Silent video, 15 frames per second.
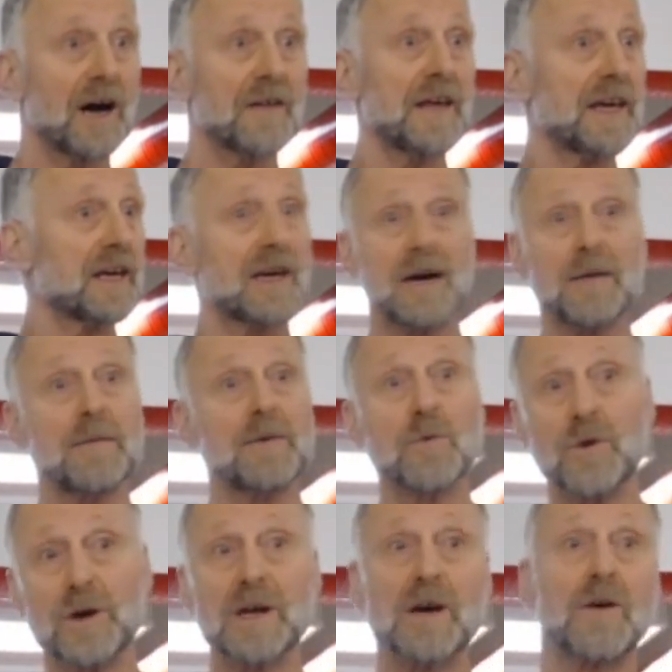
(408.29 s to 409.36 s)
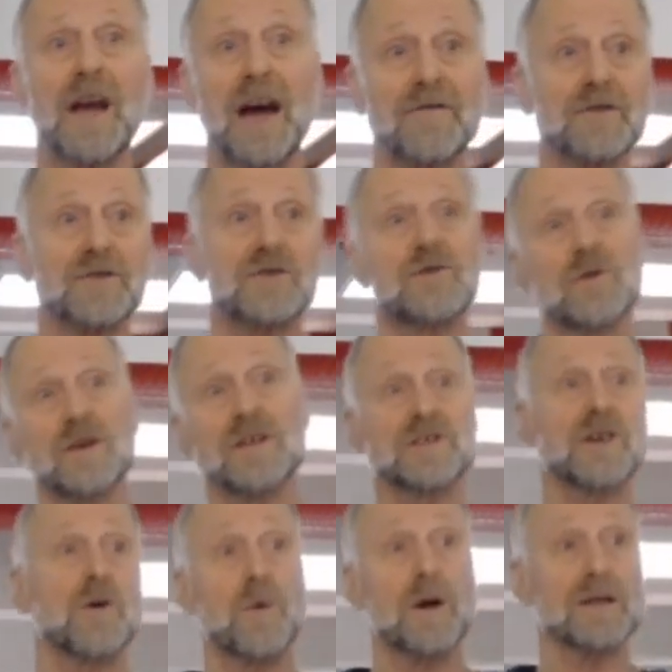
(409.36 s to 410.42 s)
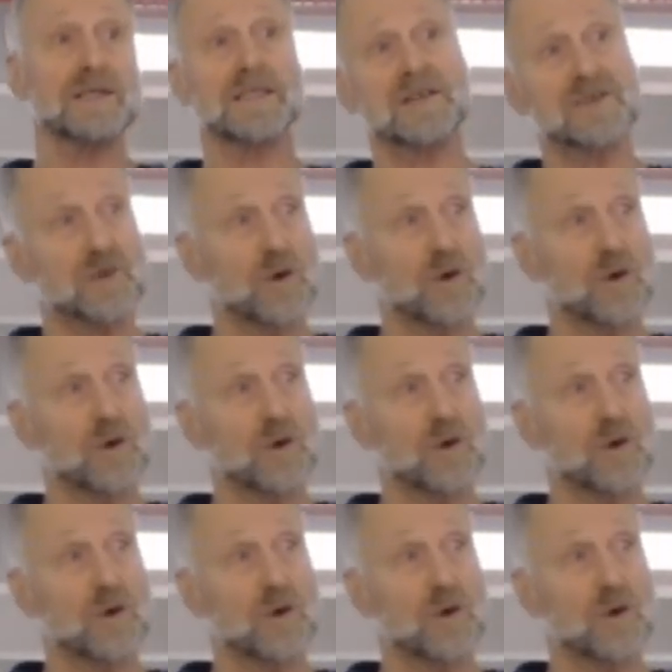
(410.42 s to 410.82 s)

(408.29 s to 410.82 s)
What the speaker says: they can come and work out after school, because our wellness center